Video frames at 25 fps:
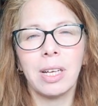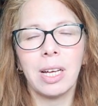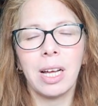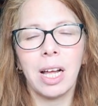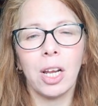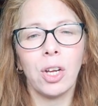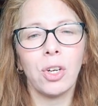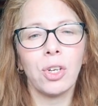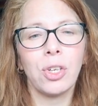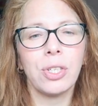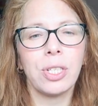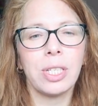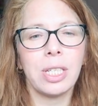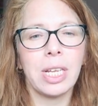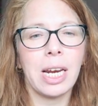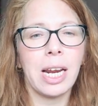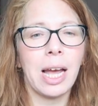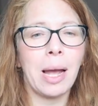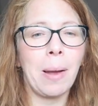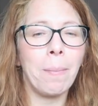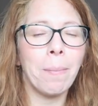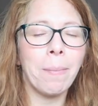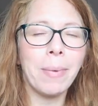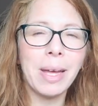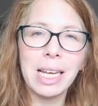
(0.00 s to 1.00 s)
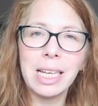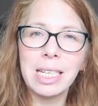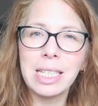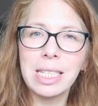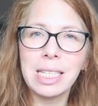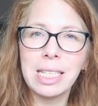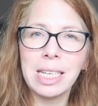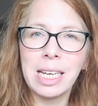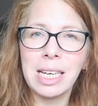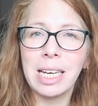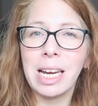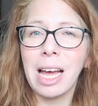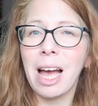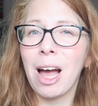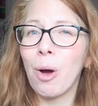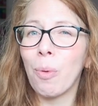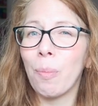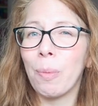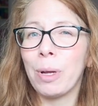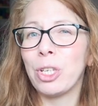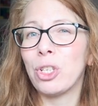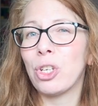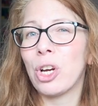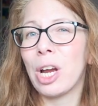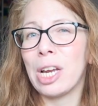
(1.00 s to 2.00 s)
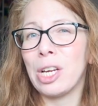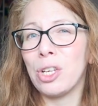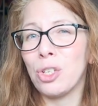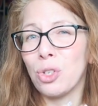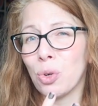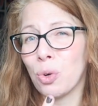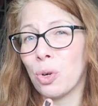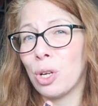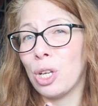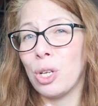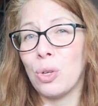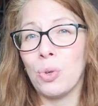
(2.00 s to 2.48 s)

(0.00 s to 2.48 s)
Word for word: colors that I mixed, and how much I enjoy